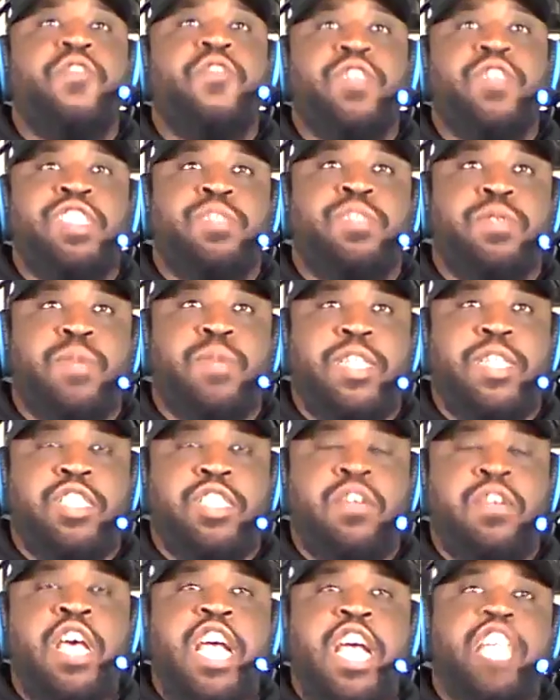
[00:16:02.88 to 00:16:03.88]
of these
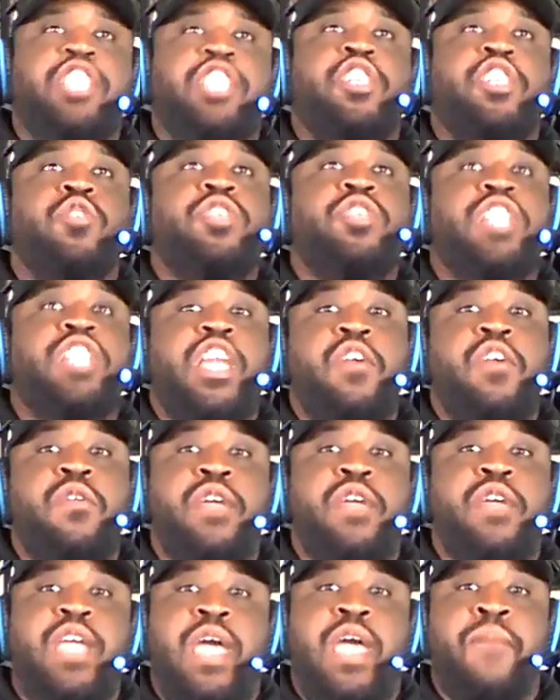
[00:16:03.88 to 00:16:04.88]
perspectives, it shows
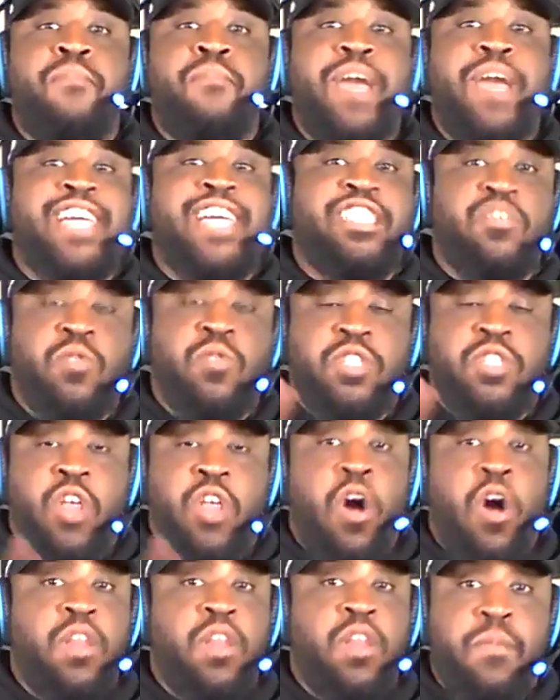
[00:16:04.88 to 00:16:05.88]
Larry and Magic was
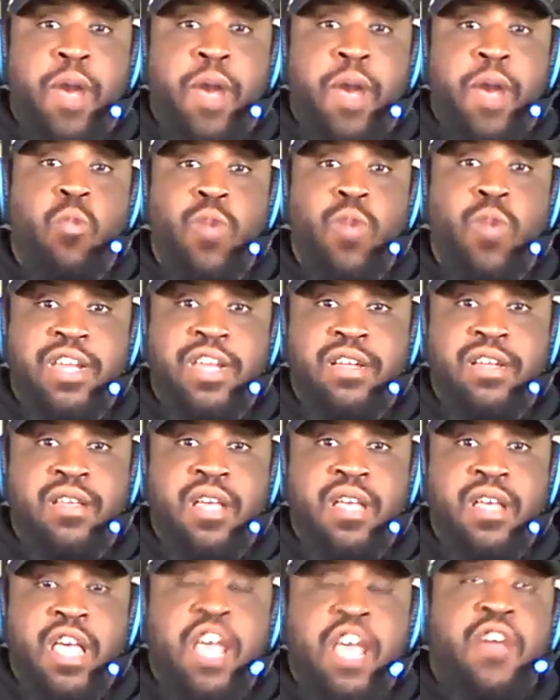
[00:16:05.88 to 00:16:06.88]
all about winning.
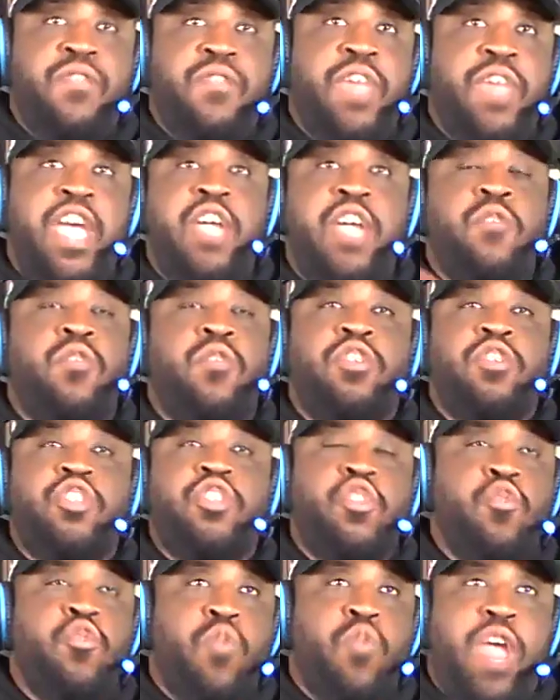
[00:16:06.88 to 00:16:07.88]
They will
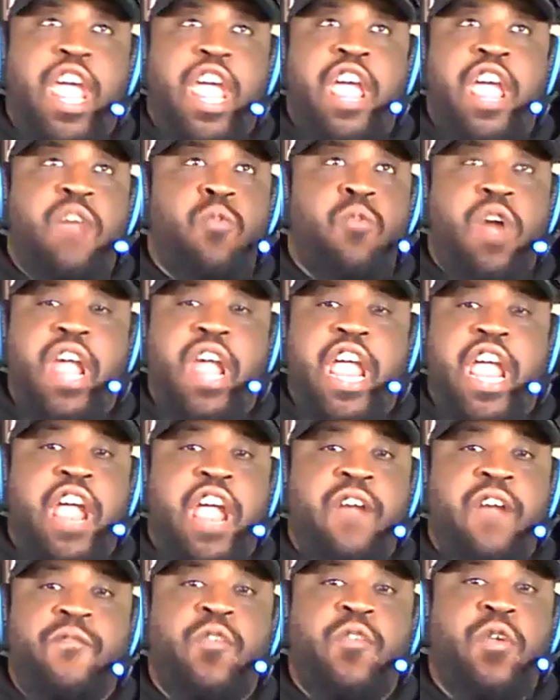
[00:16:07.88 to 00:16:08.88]
do
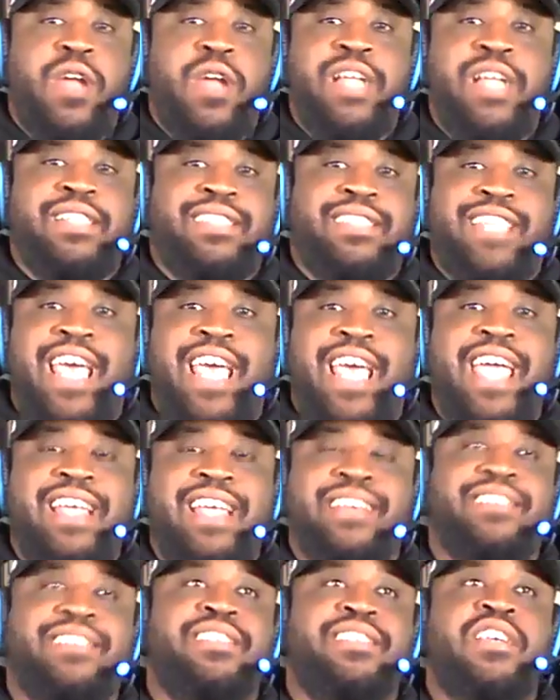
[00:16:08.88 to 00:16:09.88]
whatever it
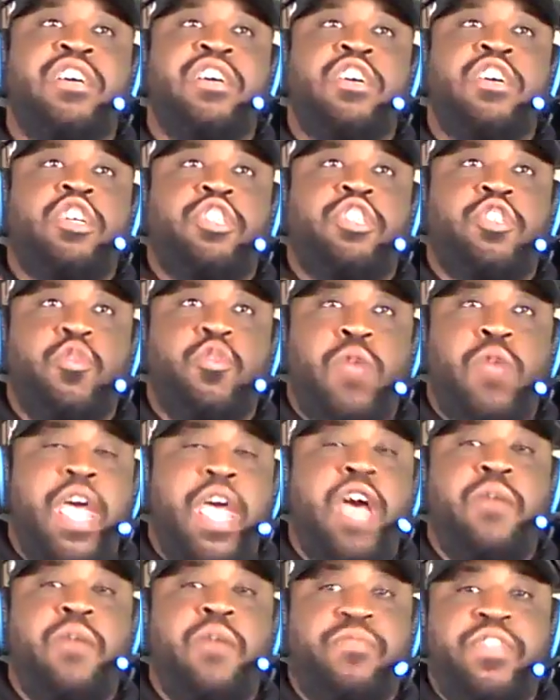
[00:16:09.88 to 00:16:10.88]
takes to
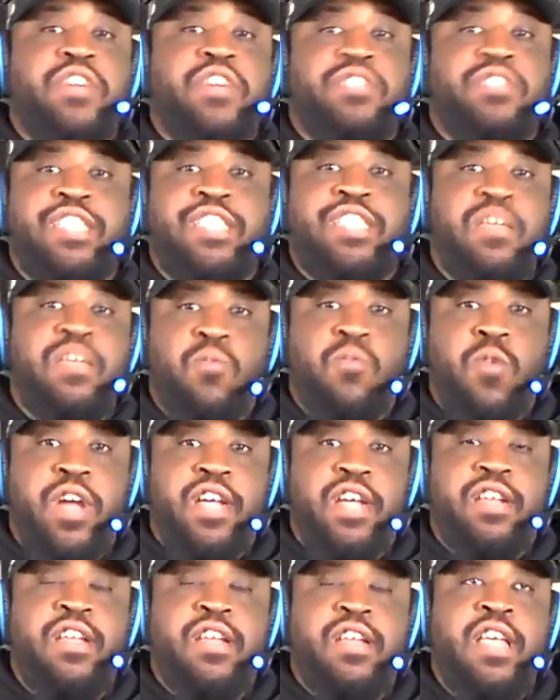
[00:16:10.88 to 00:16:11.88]
help their team
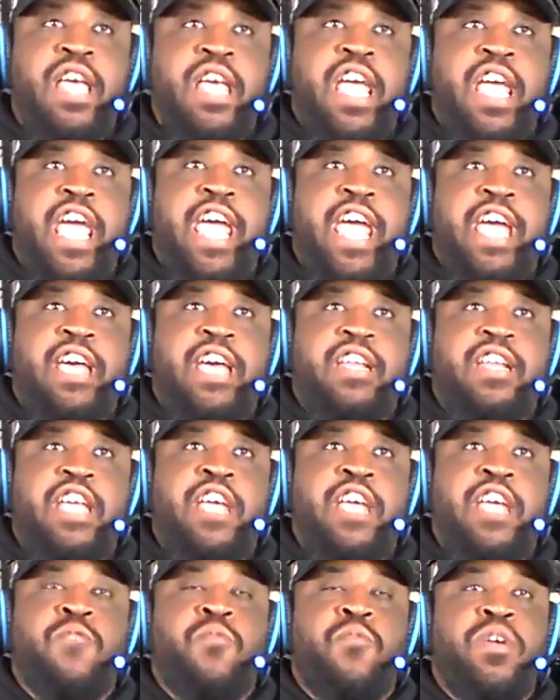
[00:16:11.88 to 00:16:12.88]
win. And
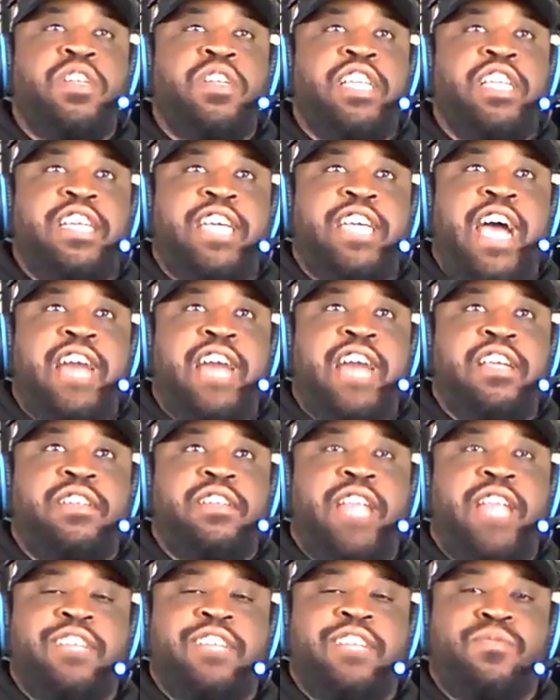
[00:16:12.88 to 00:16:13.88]
it really kind of
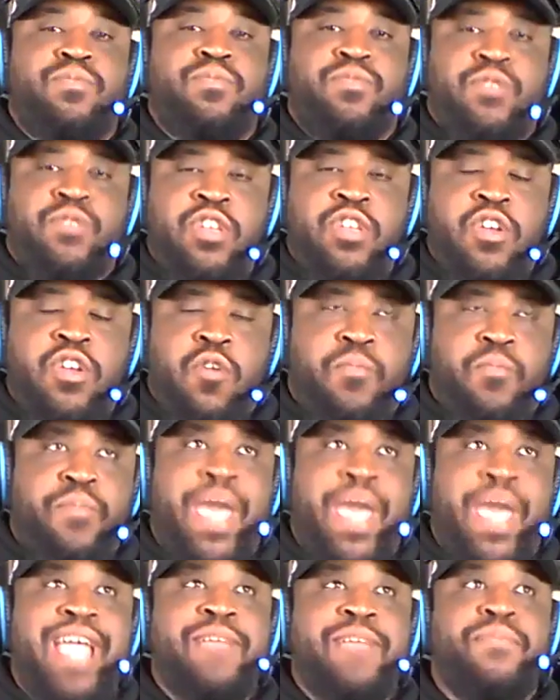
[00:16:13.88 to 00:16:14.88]
like,
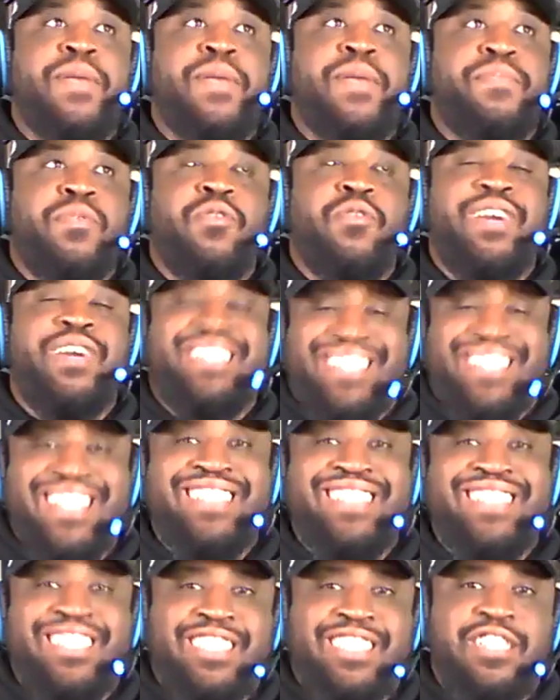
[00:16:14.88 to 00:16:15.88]
pay people
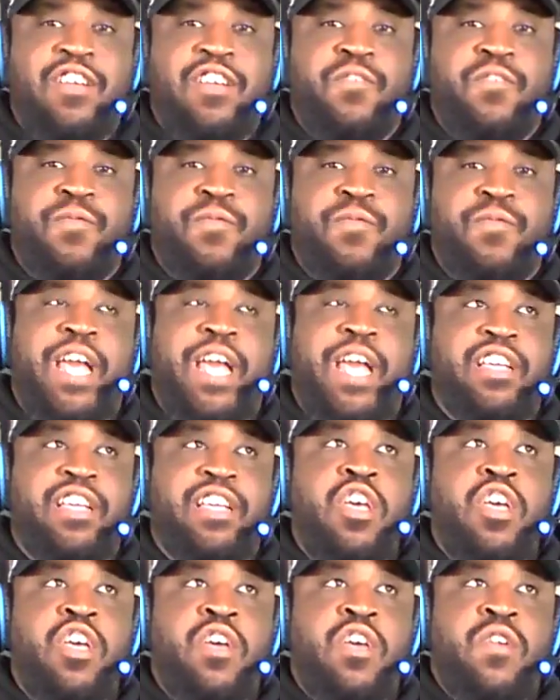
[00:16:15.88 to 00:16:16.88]
attention of like,
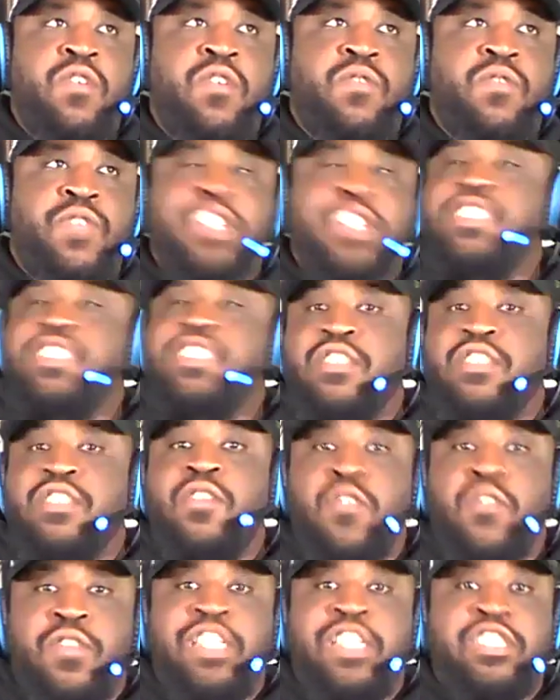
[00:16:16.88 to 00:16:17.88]
this is
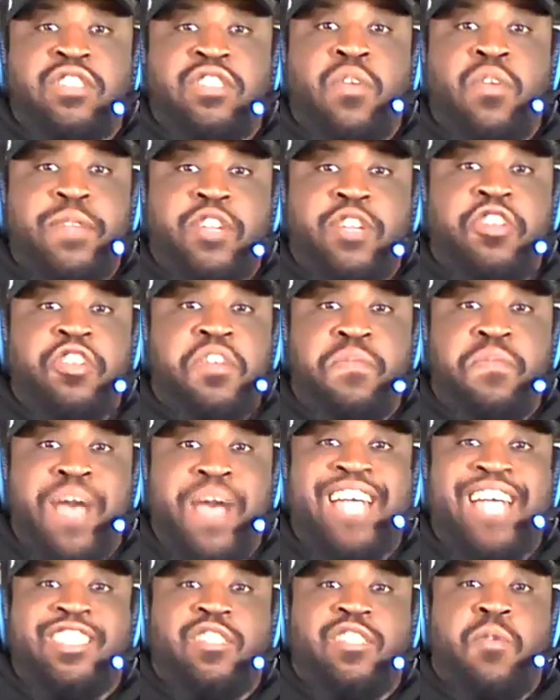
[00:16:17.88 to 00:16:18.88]
gonna be good
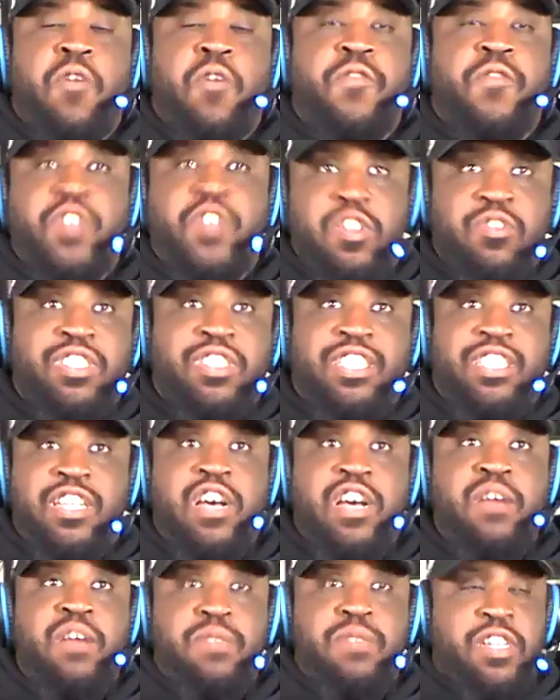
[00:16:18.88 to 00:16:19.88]
basketball for years to
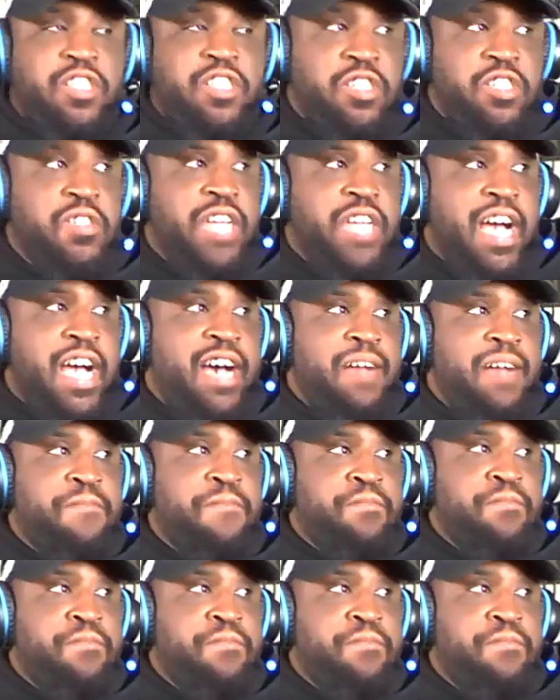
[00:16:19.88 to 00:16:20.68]
come because you got